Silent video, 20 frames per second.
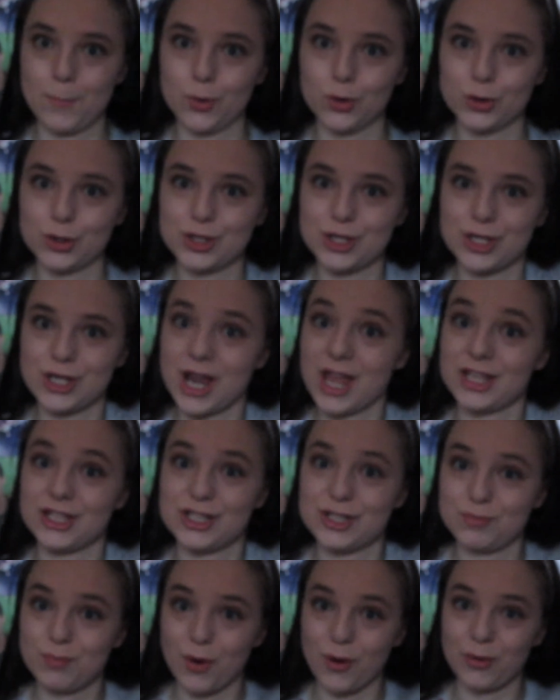much that
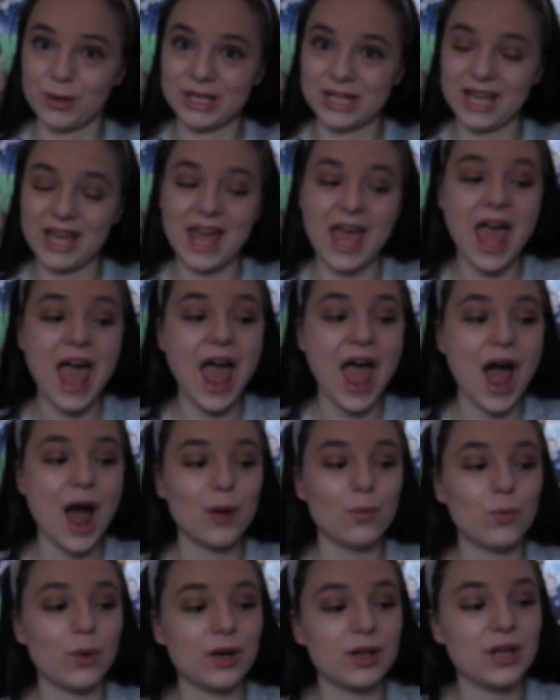she's borrowing it,
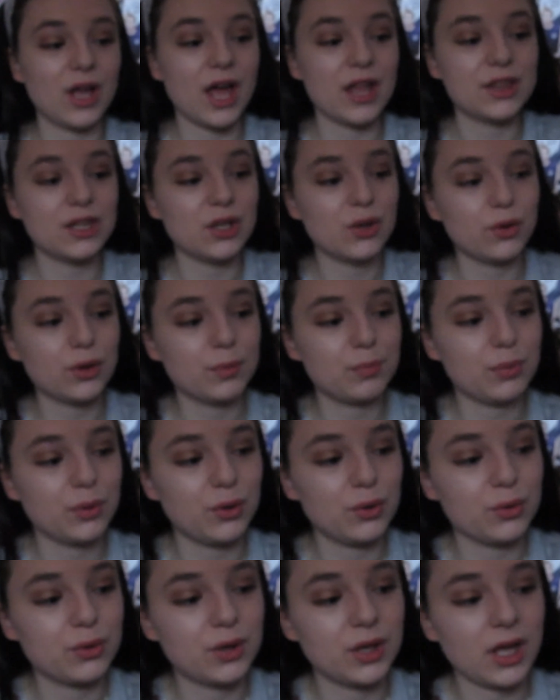and the other
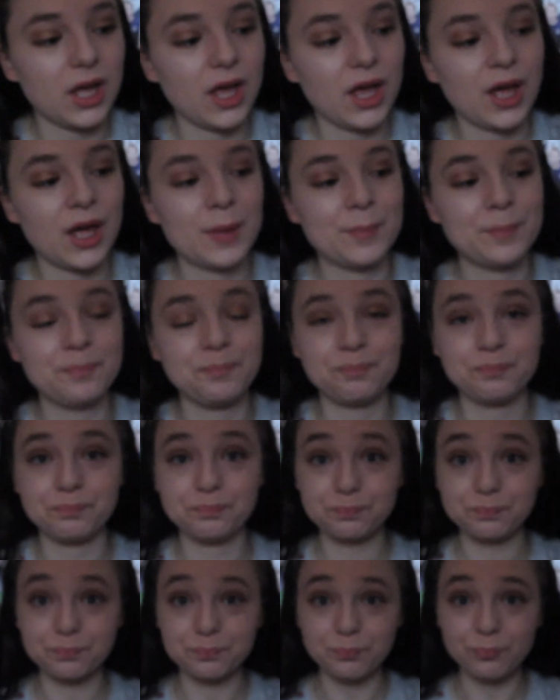book I
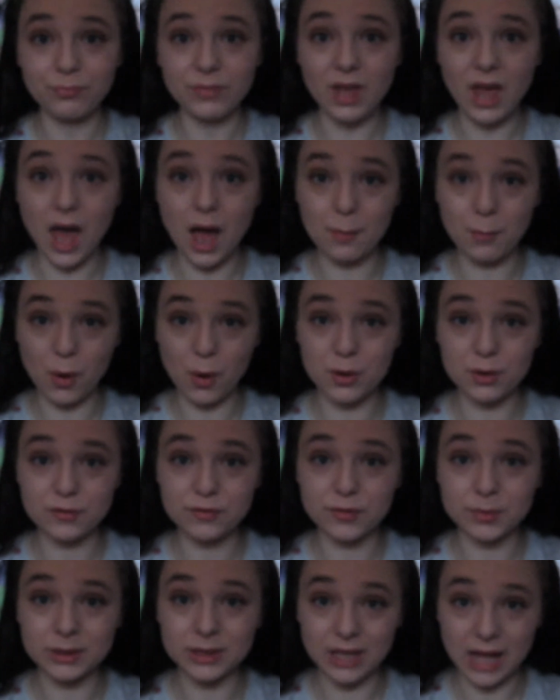borrowed
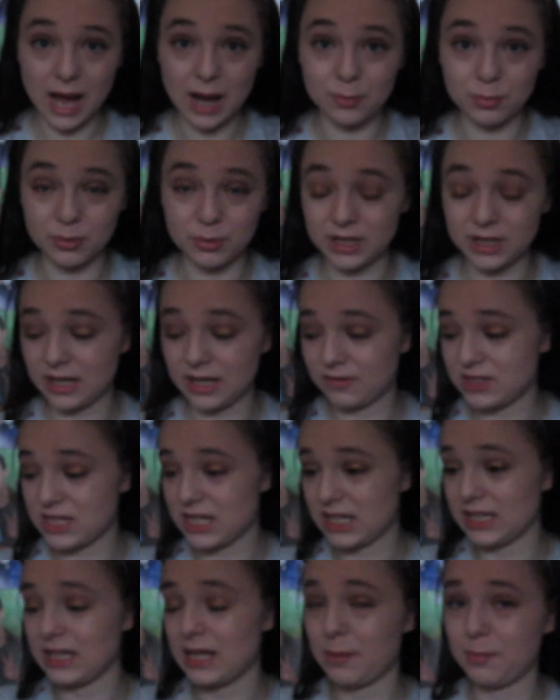from the library, and I've
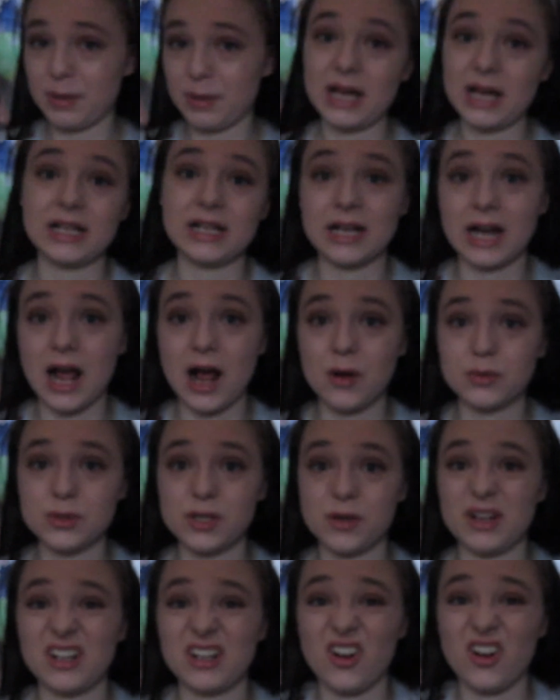taken that back now, so
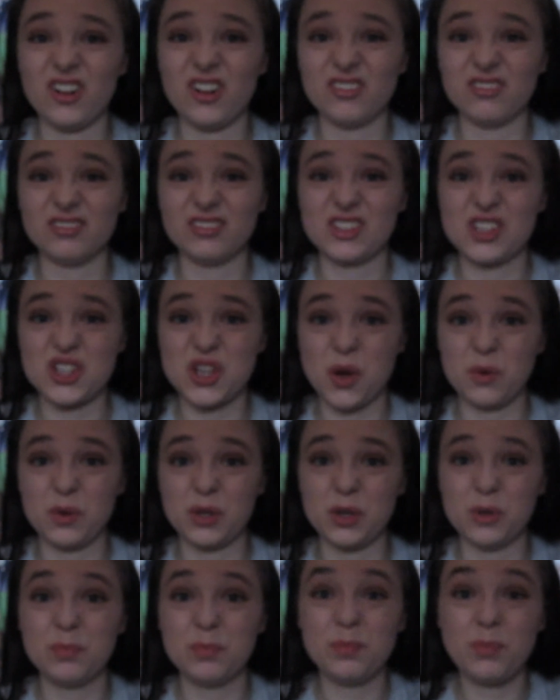I can't show
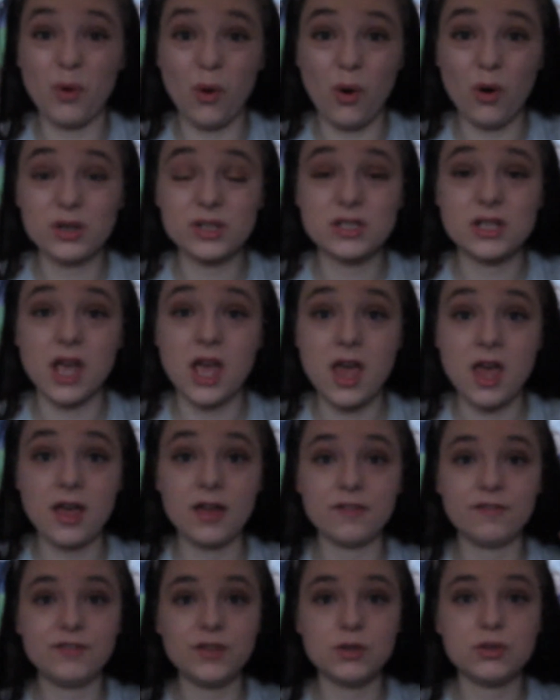you. But
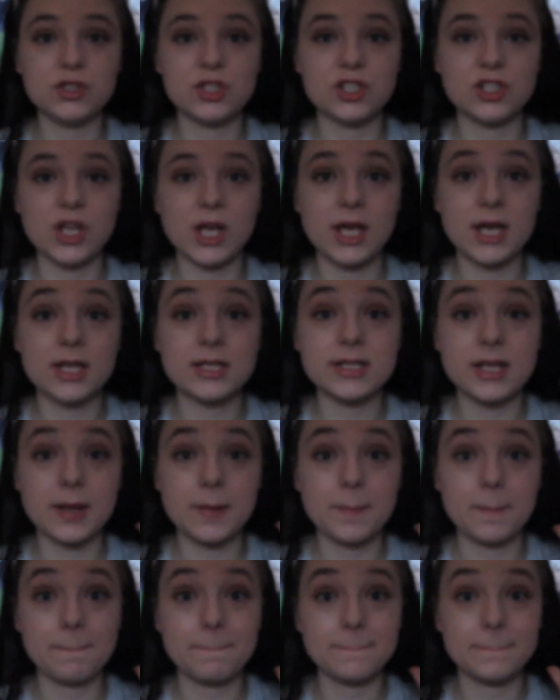Future Jade
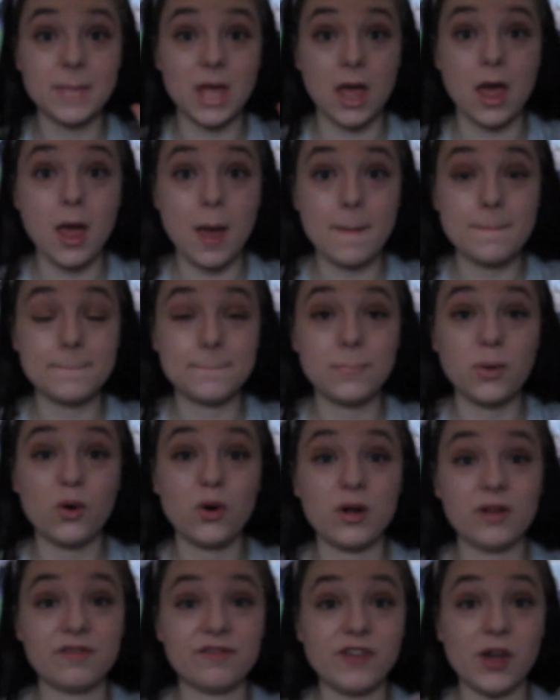
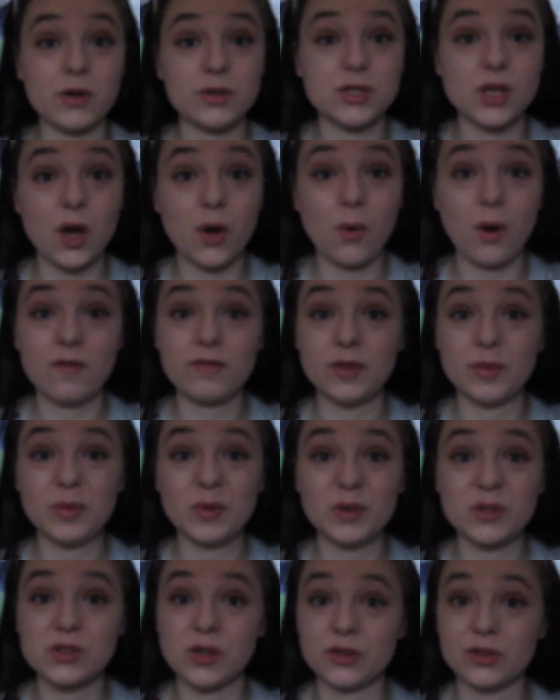put a photo of the
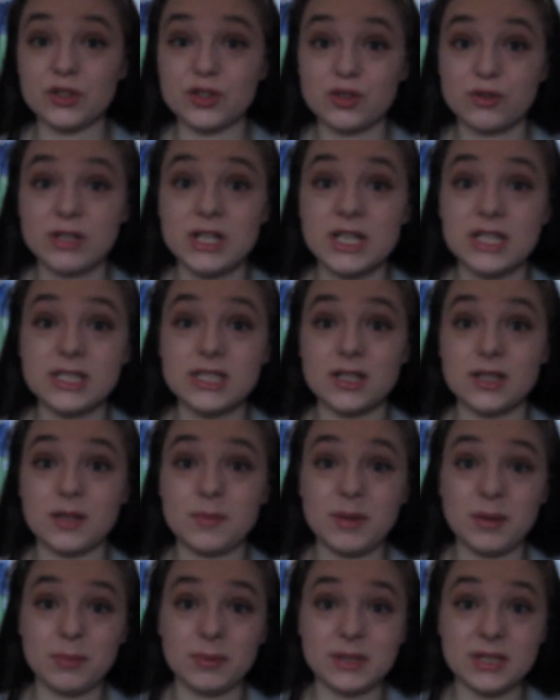books on the screen so that
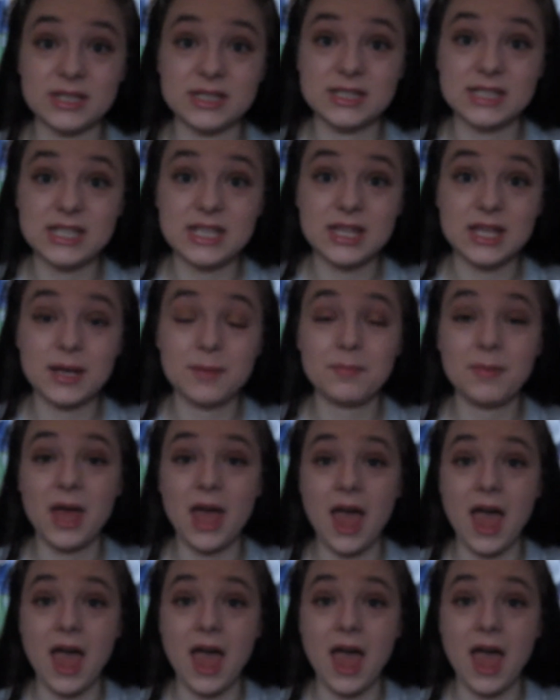people can see them,